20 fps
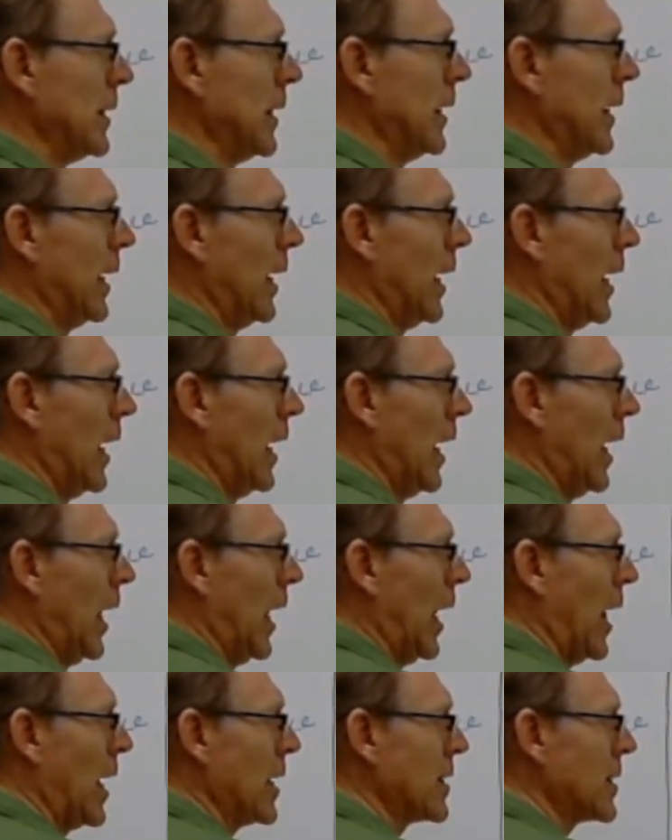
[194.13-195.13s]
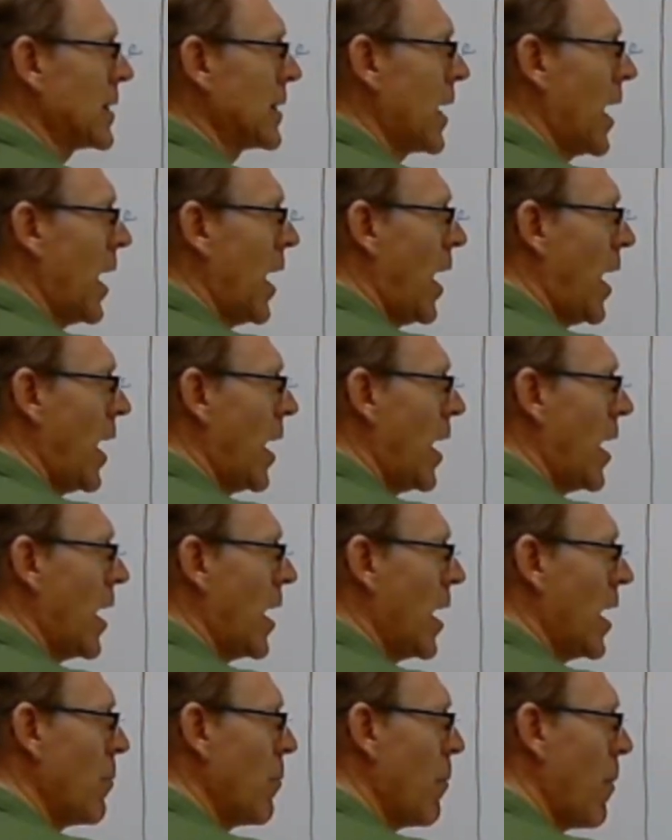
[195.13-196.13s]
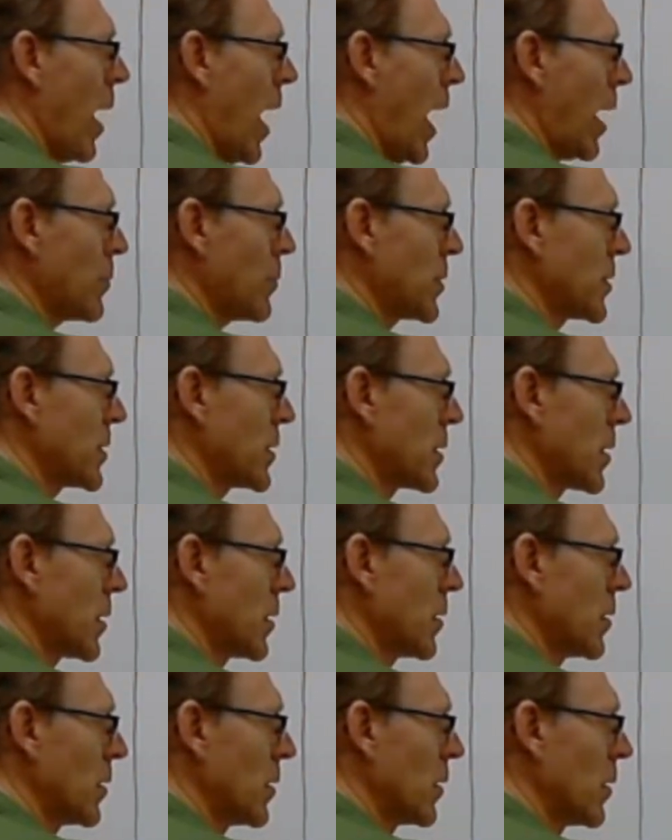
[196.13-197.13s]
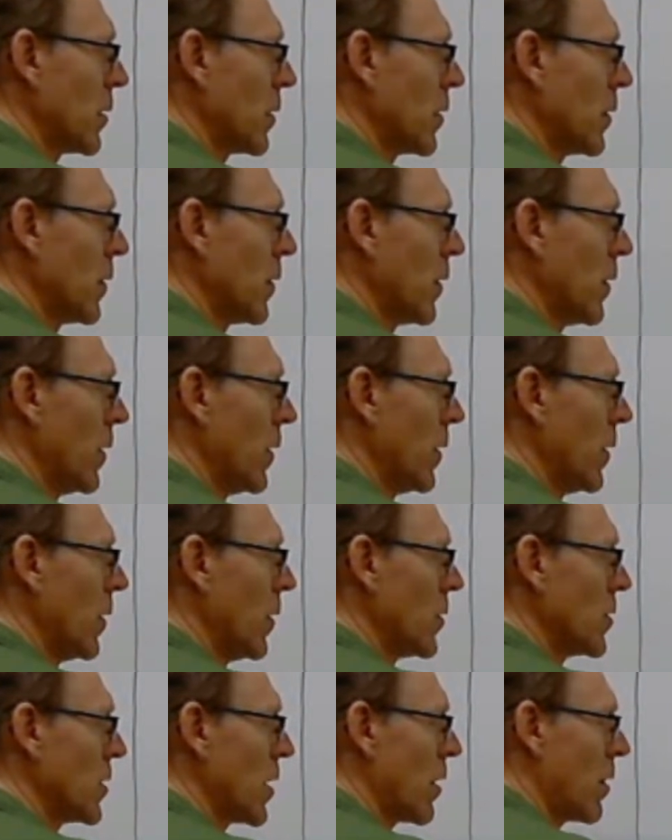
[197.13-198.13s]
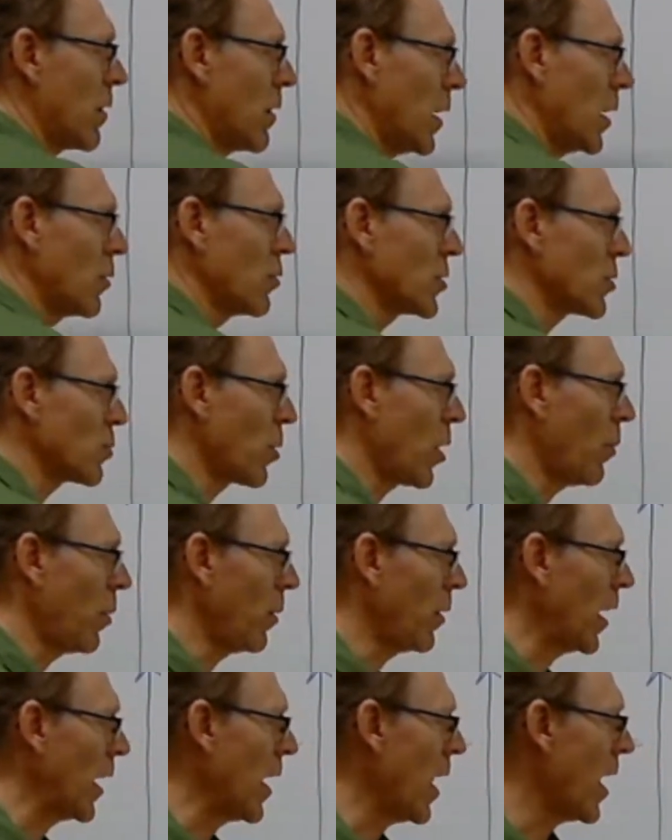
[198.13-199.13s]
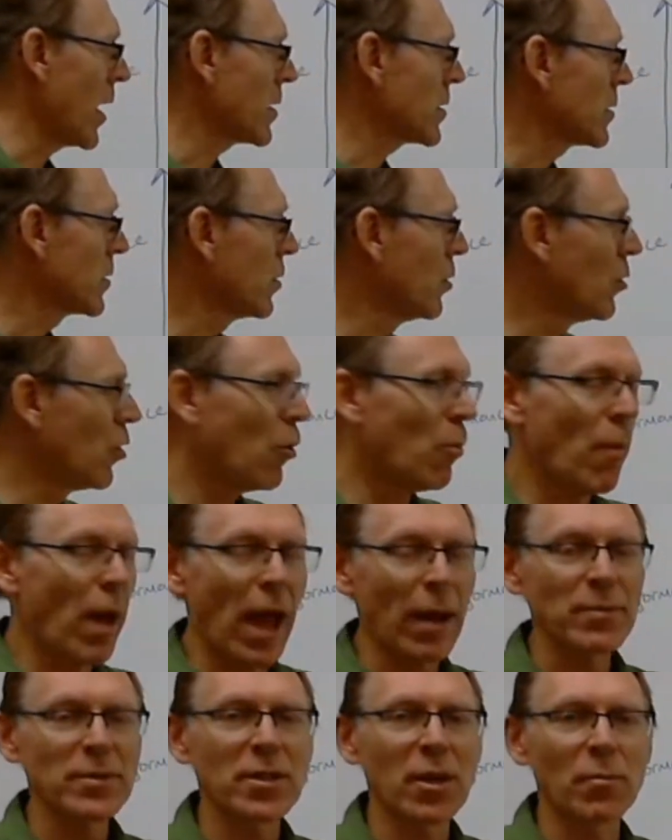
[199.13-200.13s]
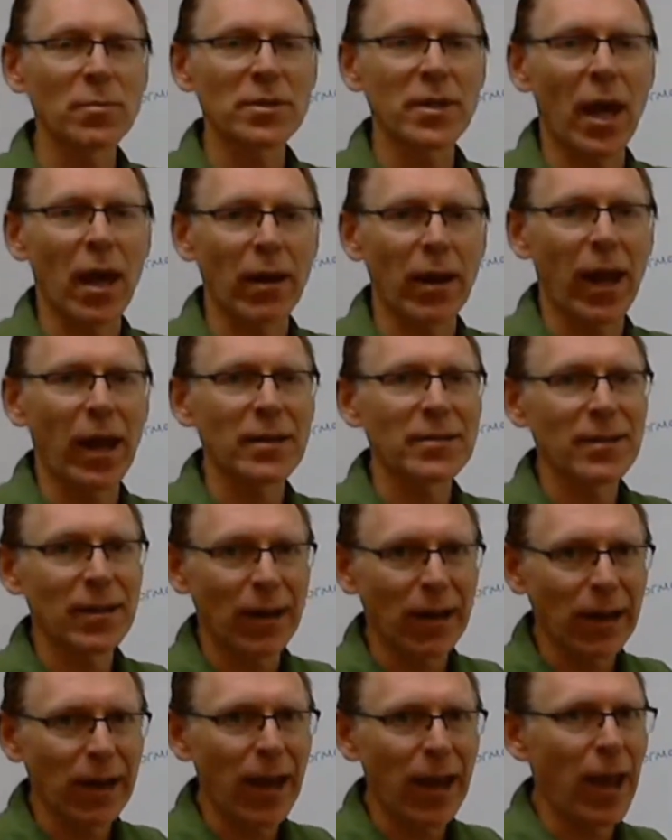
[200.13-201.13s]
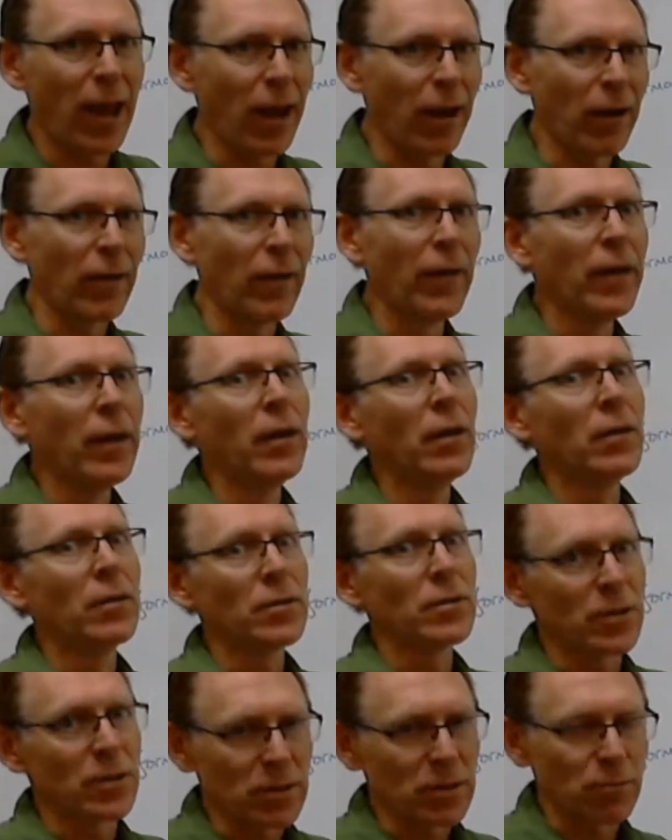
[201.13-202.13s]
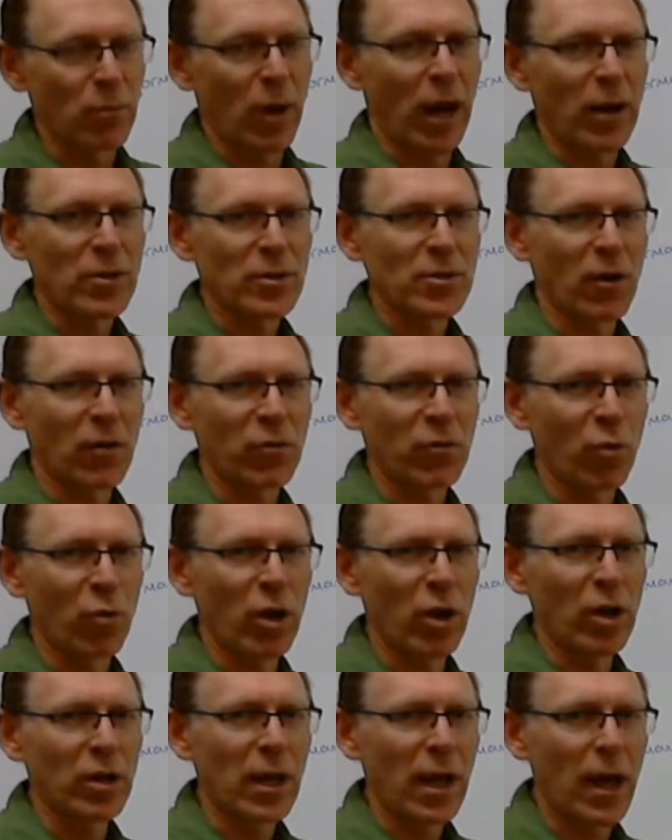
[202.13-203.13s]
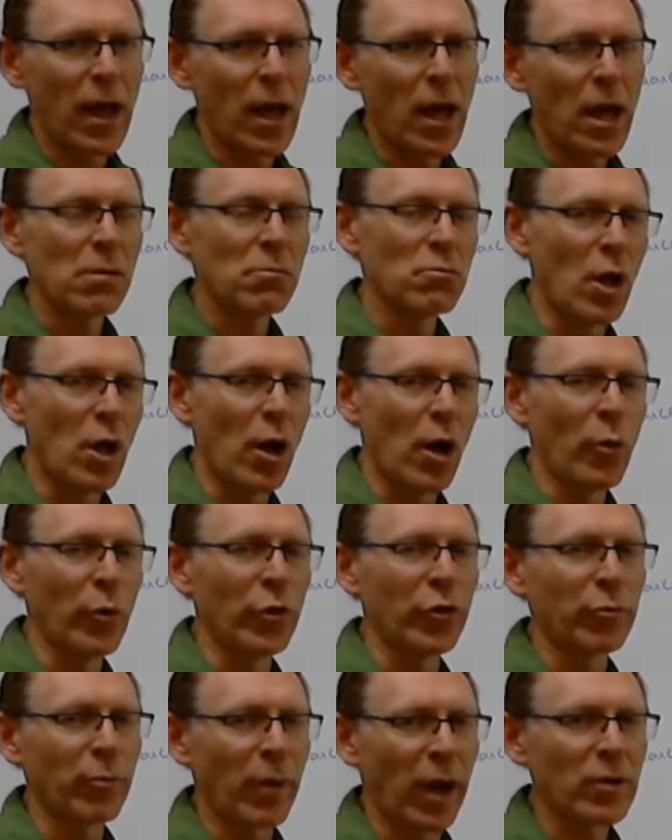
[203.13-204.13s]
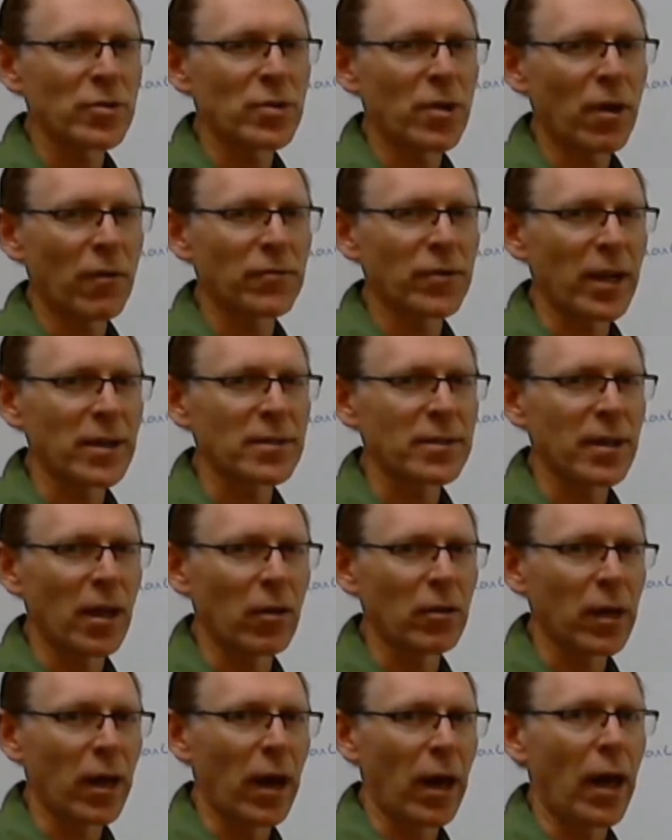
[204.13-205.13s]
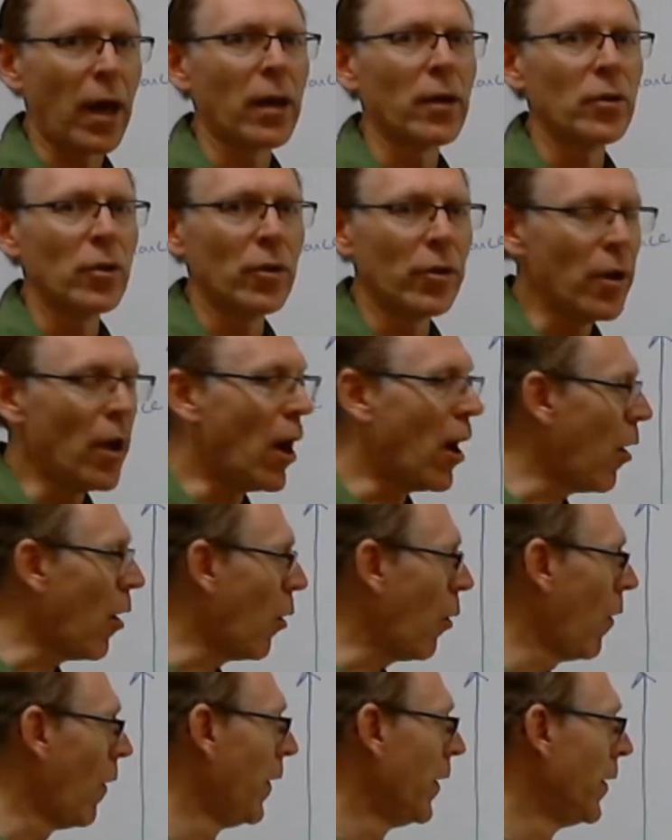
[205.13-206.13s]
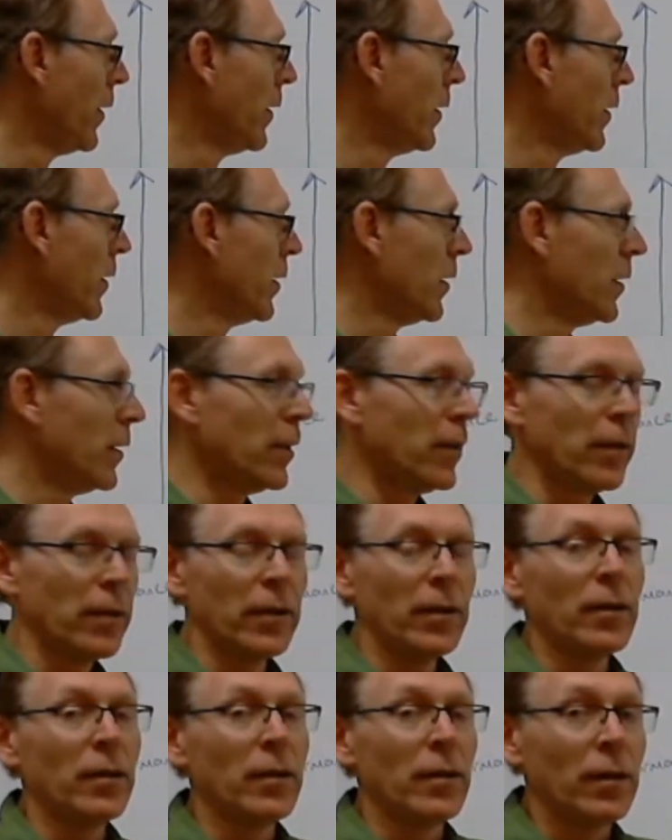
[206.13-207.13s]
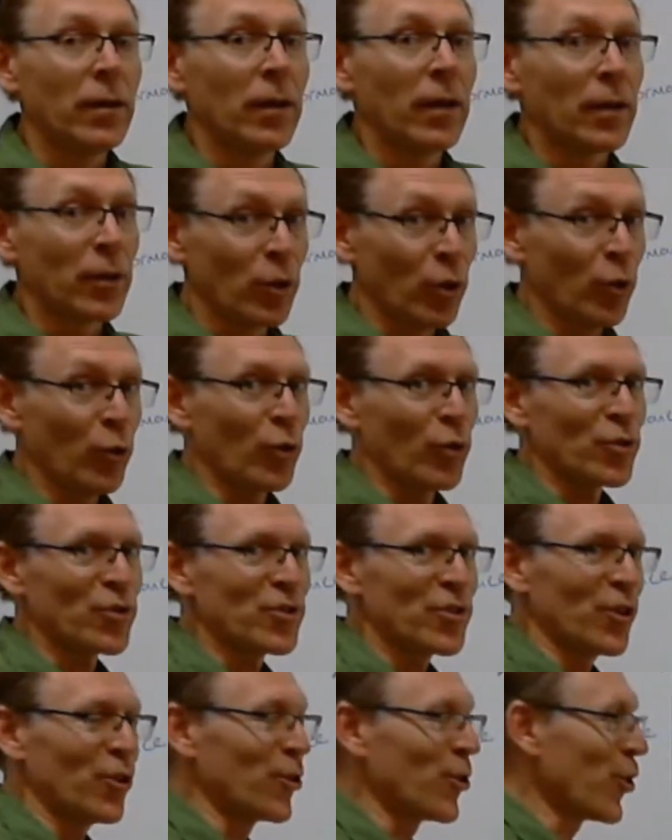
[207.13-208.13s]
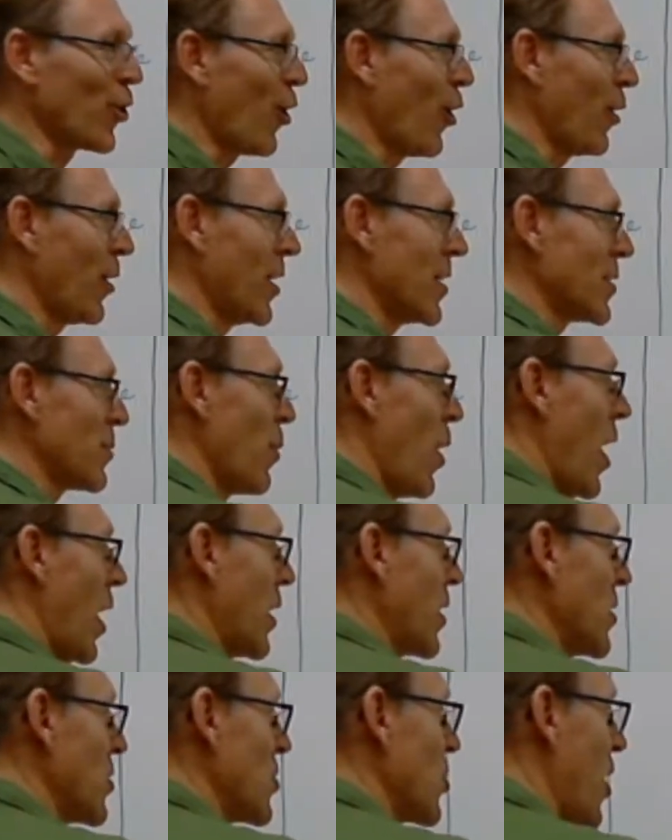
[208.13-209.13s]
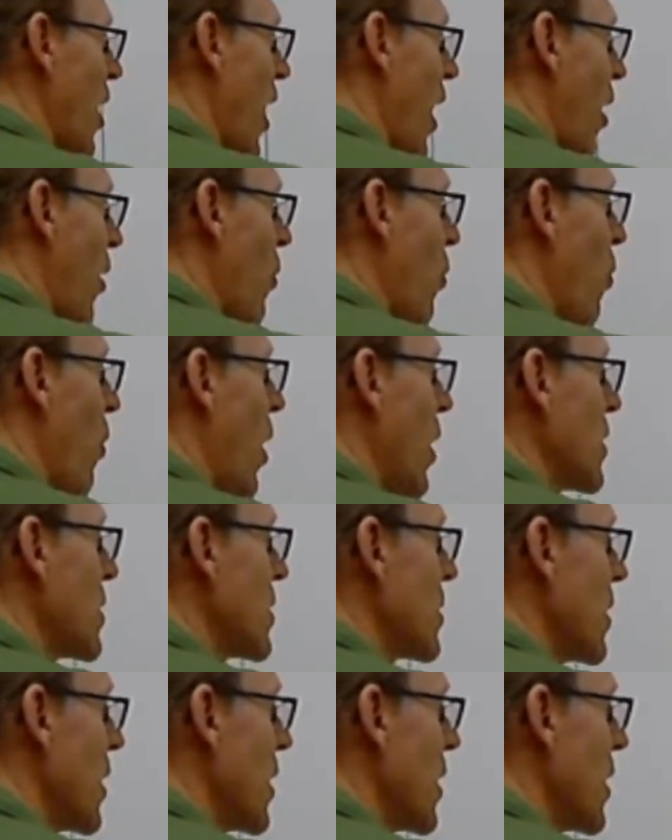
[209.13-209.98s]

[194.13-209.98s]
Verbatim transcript: Uh, let's say Maps, which I think was probably next. Google Maps comes out next. And again, does Microsoft Word care? No. Does Microsoft Excel care? No. Google's still growing its market share. What does